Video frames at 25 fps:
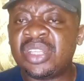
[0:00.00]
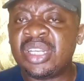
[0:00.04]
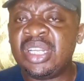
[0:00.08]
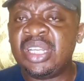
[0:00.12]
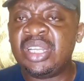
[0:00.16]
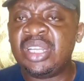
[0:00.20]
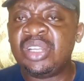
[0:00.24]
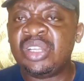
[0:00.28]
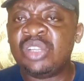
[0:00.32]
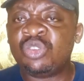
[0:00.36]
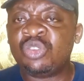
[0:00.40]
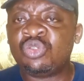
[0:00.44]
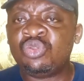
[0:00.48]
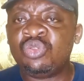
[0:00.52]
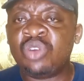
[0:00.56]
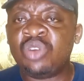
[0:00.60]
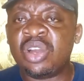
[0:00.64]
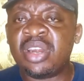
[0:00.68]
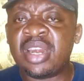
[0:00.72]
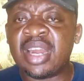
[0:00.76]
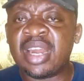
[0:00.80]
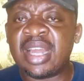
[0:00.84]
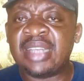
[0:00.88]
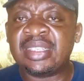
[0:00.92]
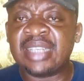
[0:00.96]

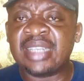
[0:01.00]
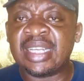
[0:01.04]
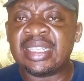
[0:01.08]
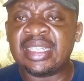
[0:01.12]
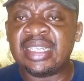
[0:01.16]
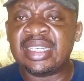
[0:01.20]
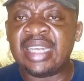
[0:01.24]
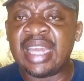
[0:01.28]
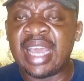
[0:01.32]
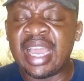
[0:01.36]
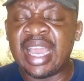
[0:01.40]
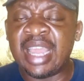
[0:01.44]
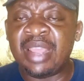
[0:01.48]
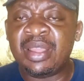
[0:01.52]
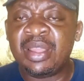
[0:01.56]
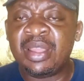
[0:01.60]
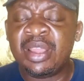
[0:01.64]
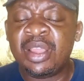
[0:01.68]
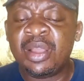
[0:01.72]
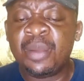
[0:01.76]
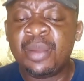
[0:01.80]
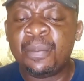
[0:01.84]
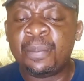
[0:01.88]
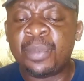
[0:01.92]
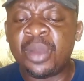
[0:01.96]

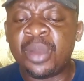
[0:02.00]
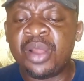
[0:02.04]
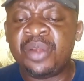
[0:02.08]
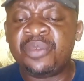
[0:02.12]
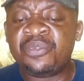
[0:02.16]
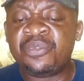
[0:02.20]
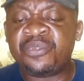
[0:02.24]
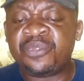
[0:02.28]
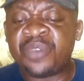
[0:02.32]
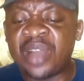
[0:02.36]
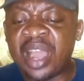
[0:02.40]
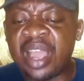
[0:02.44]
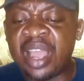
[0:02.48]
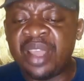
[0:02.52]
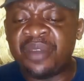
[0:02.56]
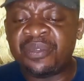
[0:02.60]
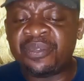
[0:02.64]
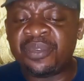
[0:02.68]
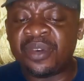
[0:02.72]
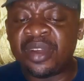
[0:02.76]
239.5